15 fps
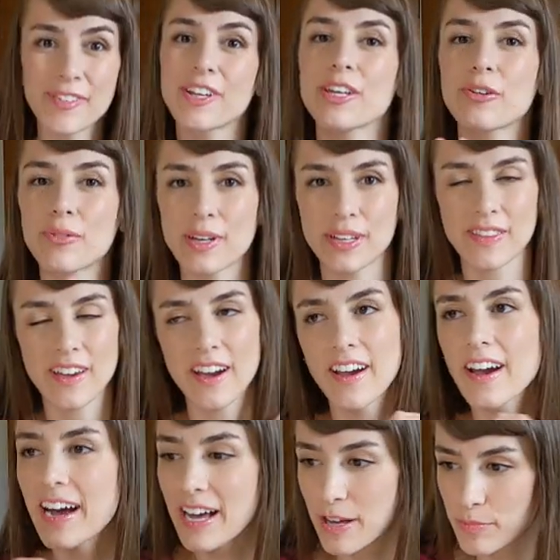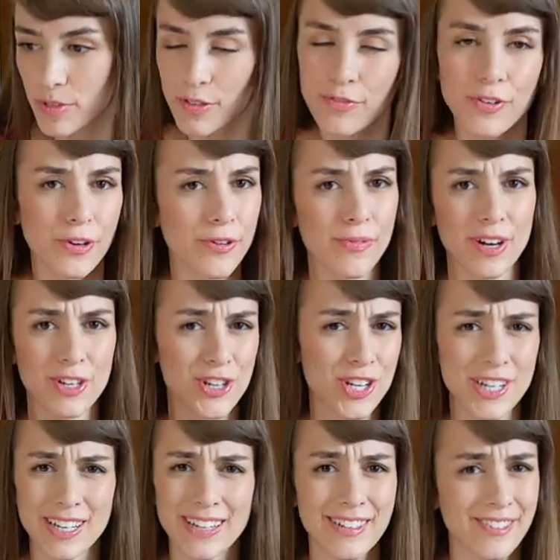really quick there, um, if you're
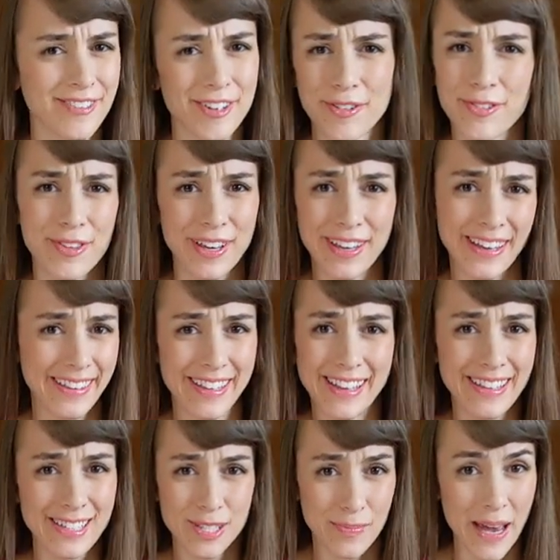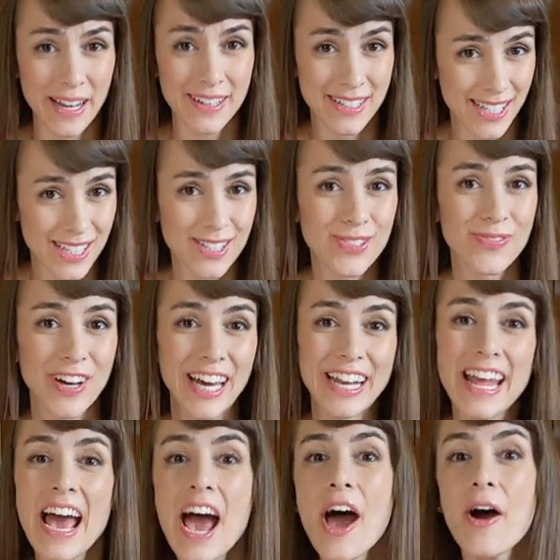watching and you're thinking that this madness is
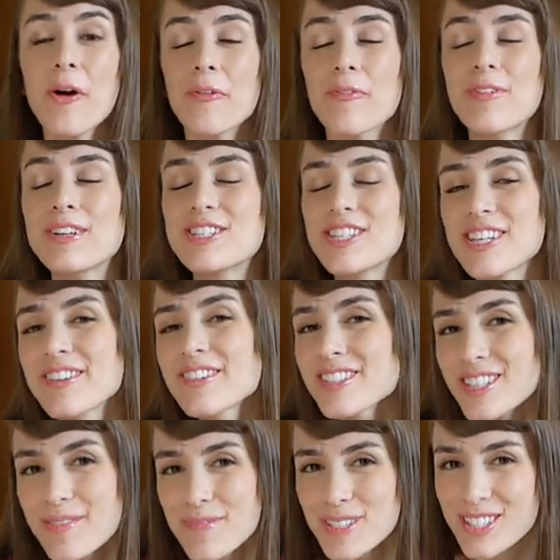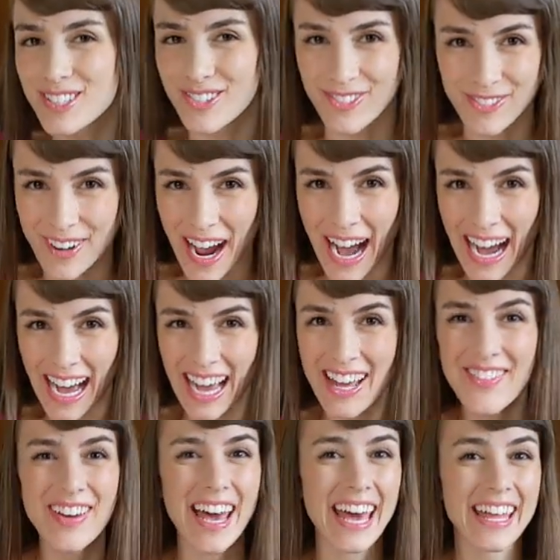fun, would you subscribe
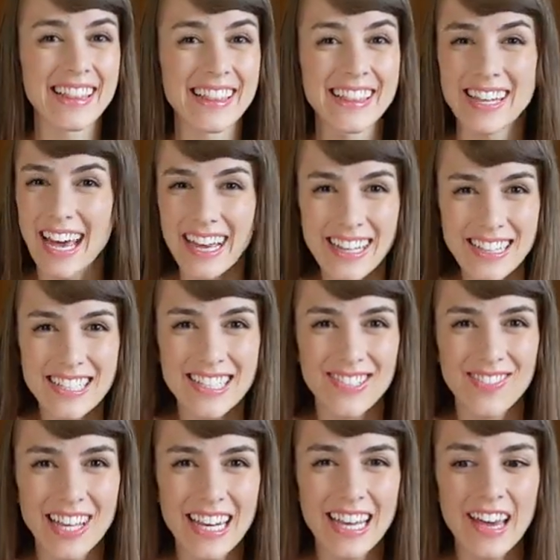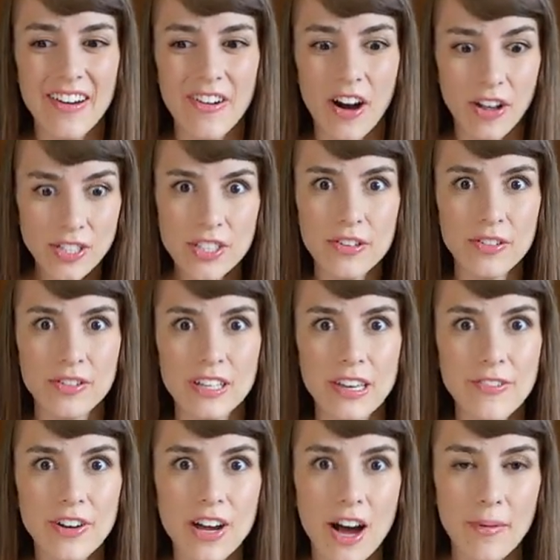and like this video? Also,
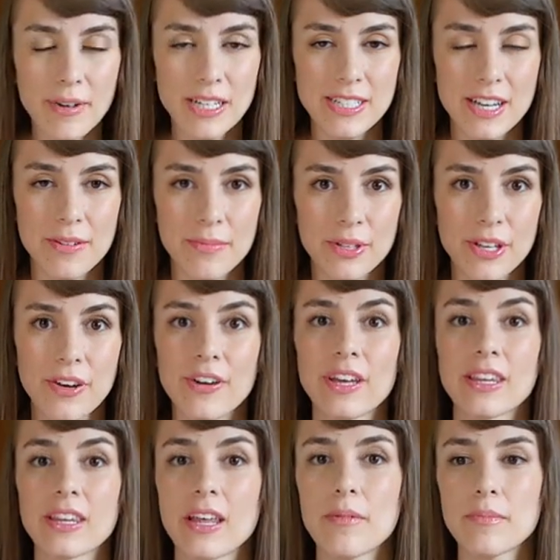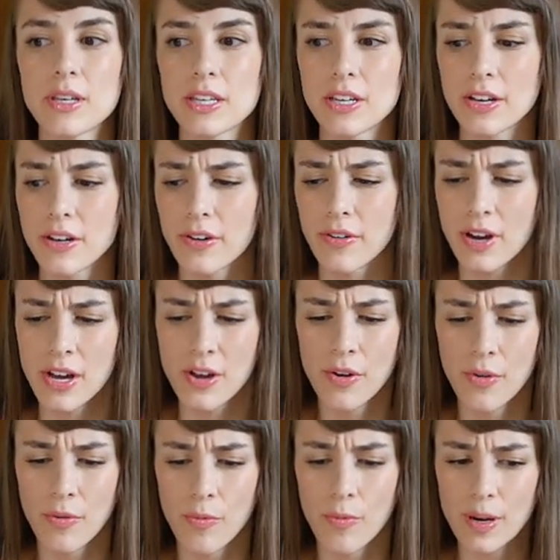leave a comment down below and let me know
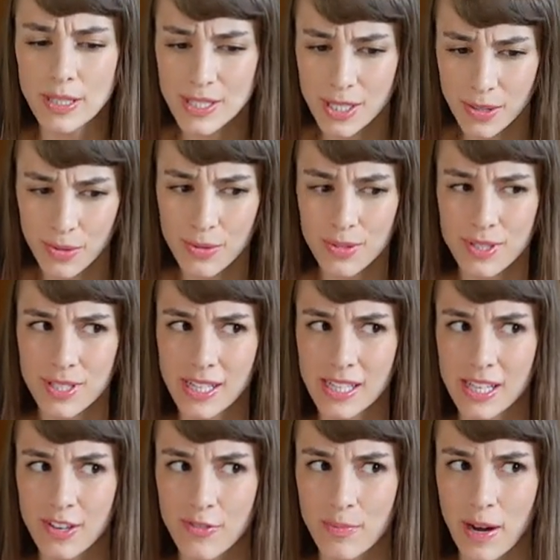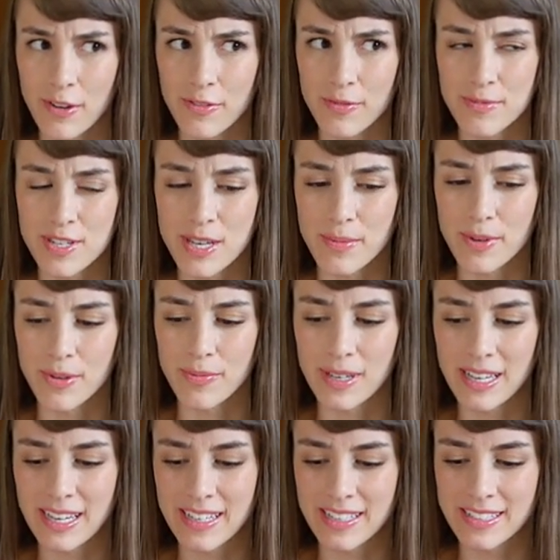what's the coolest thing that you bought from Temu
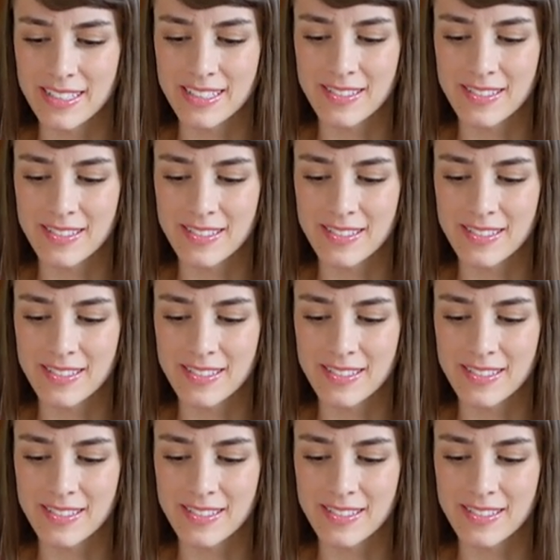because